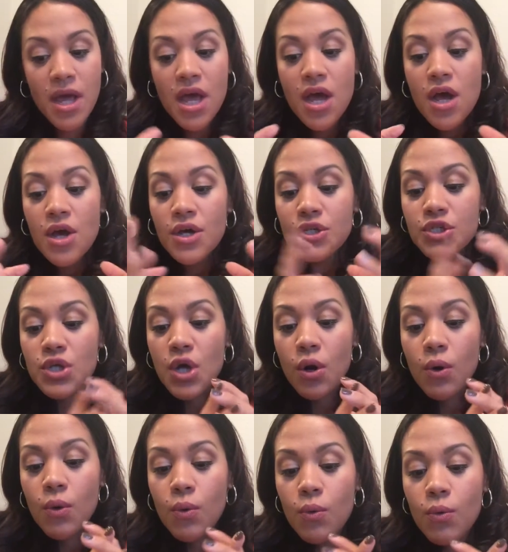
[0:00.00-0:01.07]

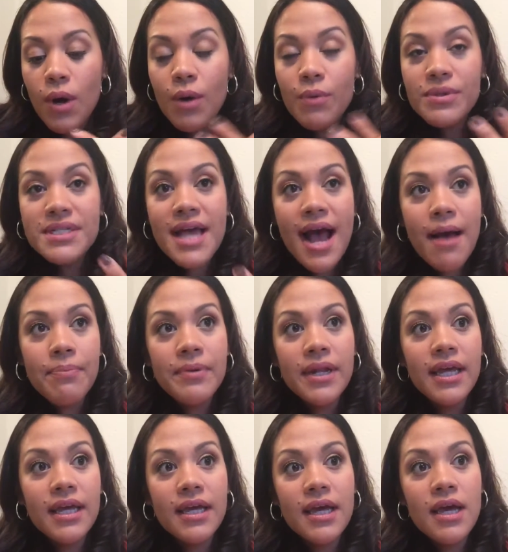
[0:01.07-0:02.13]
So what was
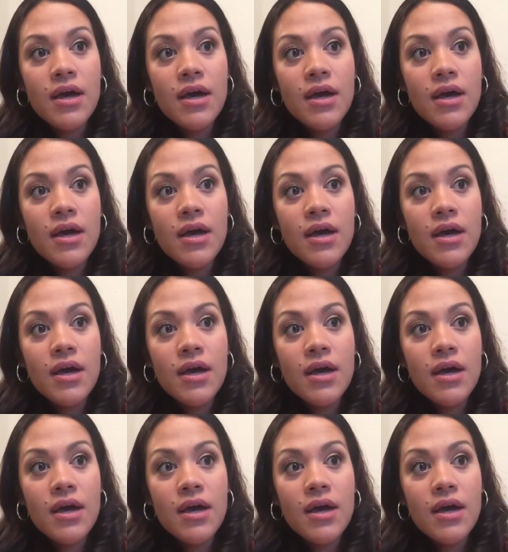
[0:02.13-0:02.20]
happening,